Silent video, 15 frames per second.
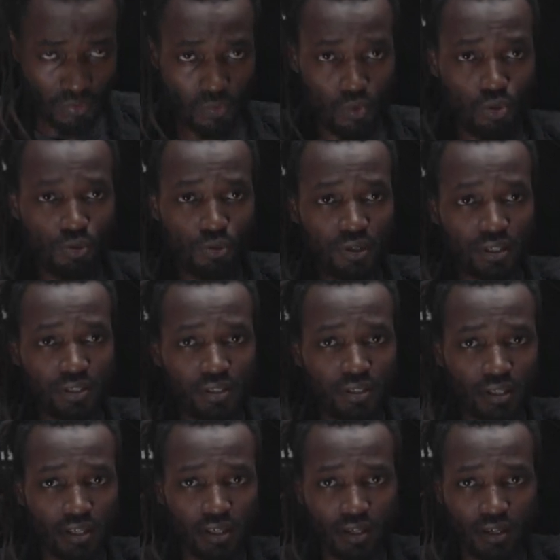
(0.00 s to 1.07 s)
will this
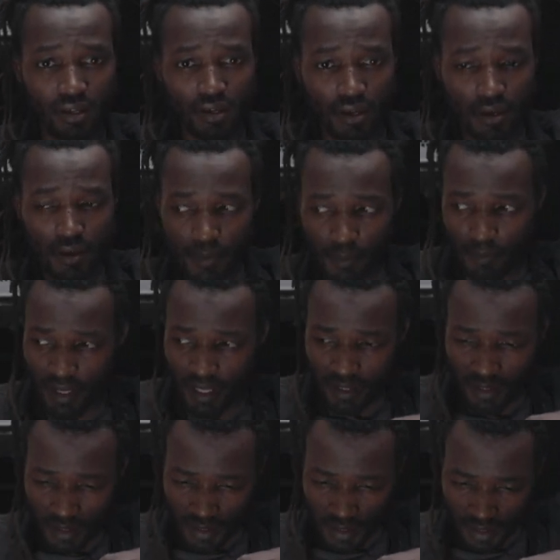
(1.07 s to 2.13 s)
thing
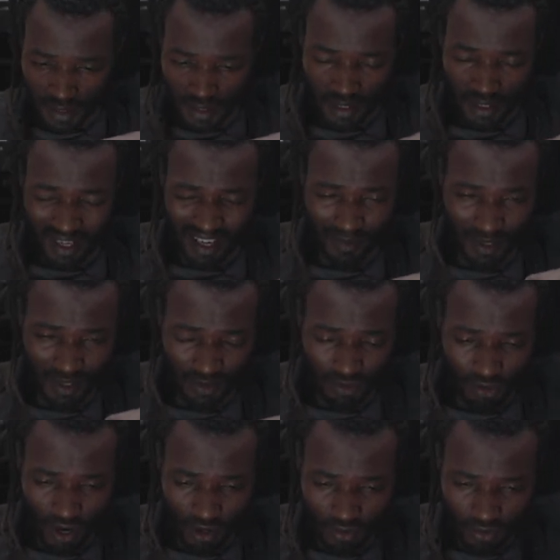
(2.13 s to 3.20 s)
bend? I mean,
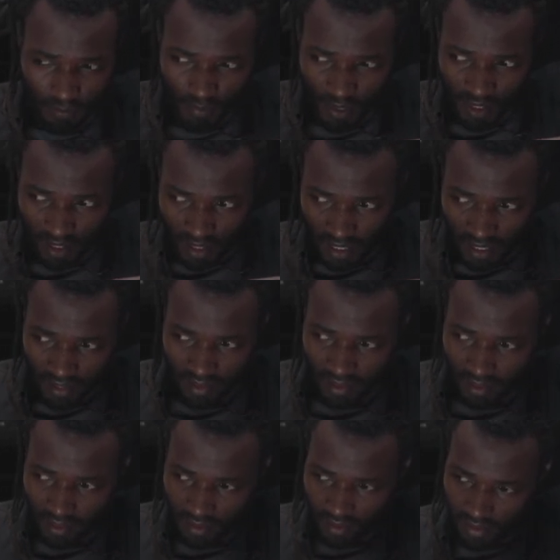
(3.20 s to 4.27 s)
trying to bend it like
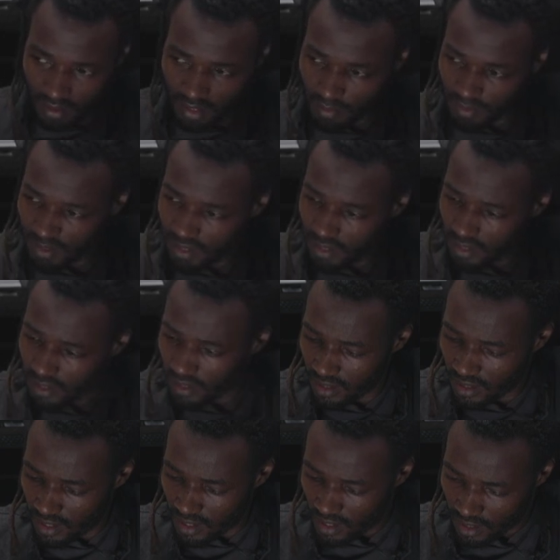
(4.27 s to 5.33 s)
this, let me see
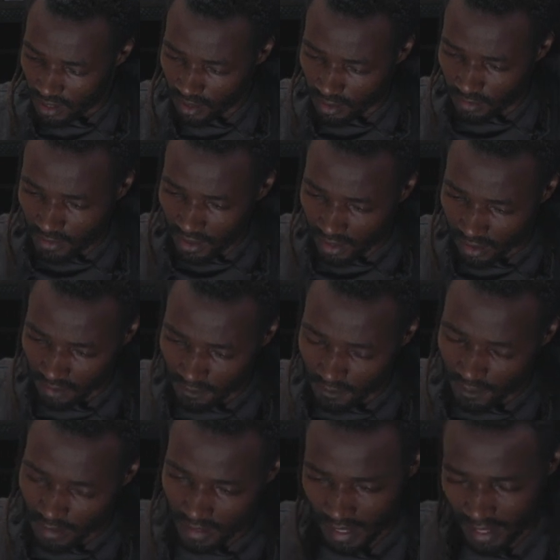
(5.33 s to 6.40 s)
if I can
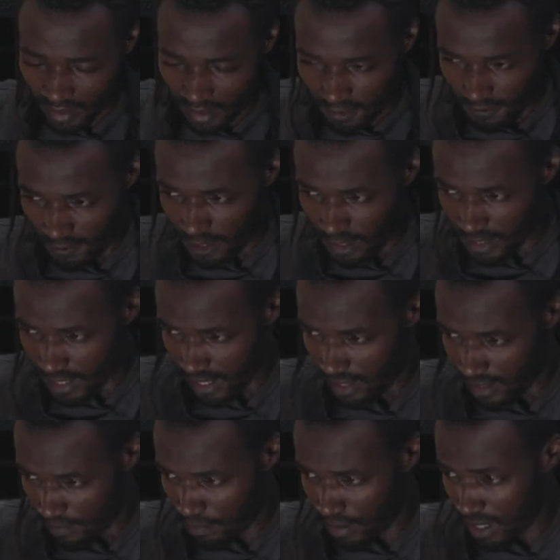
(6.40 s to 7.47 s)
feel it. I can feel a
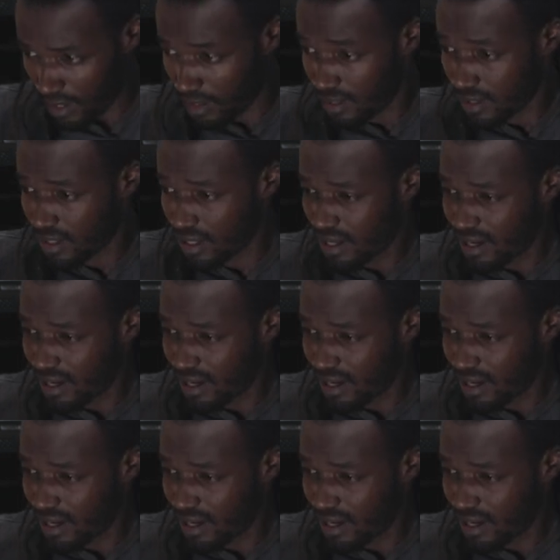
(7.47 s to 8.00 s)
tiny bend,